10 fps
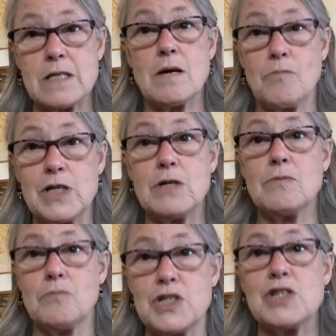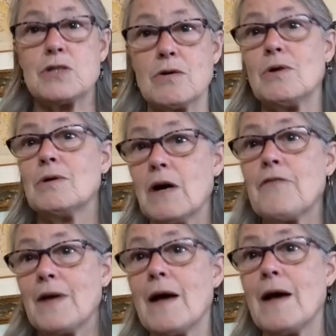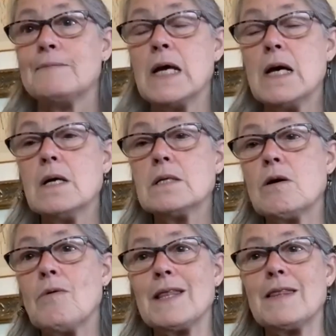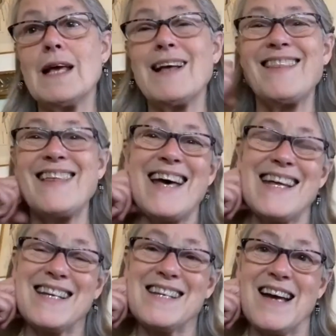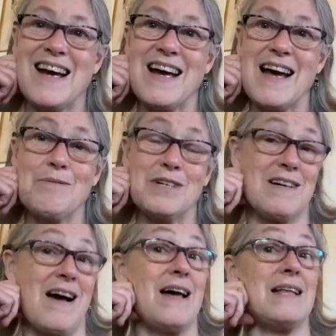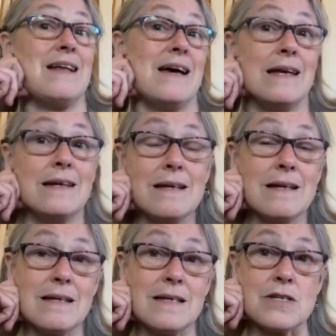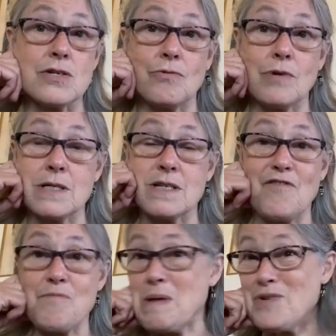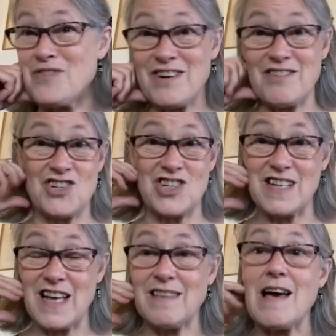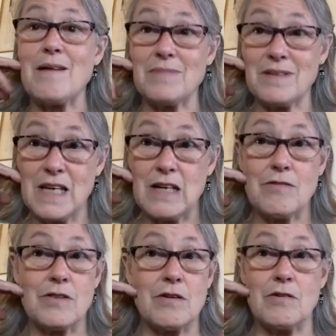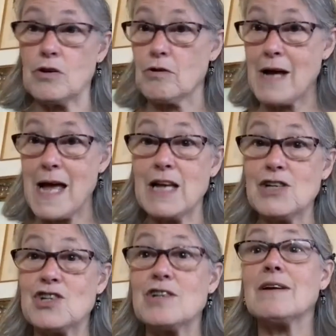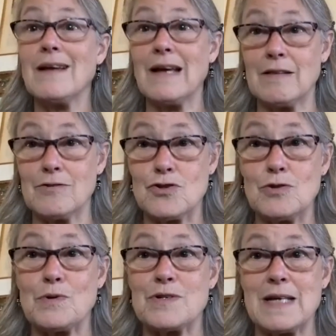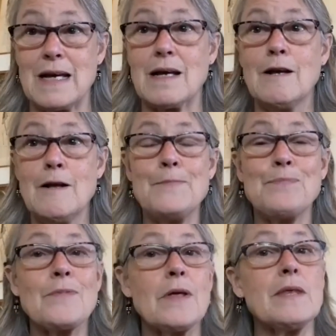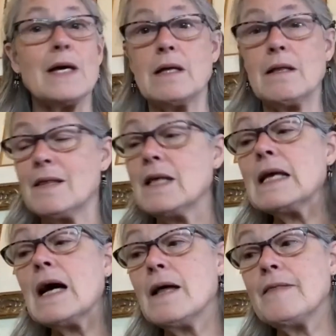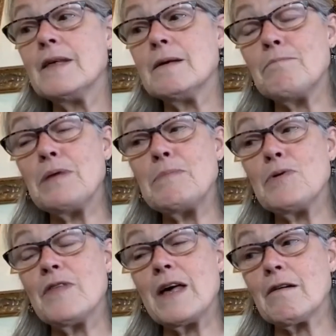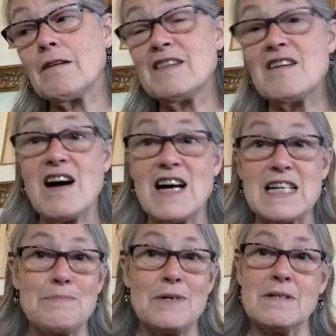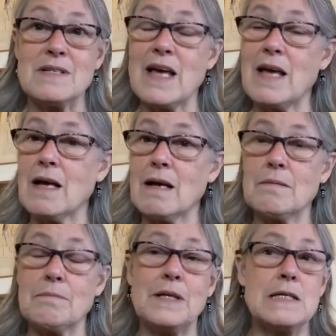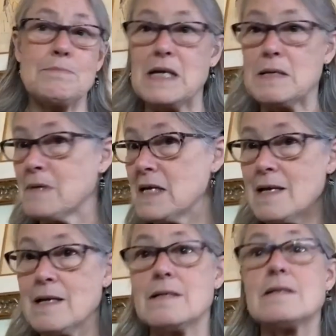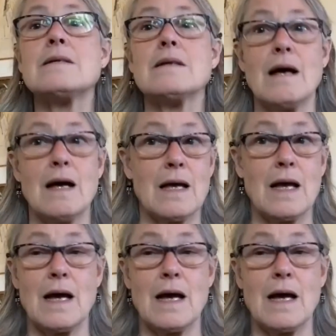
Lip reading: We just don't know enough yet. So I think that I would highlight the stories of people that are just like them. They're your age and they're super sick. The people that are in the hospital saying, please, please, please, I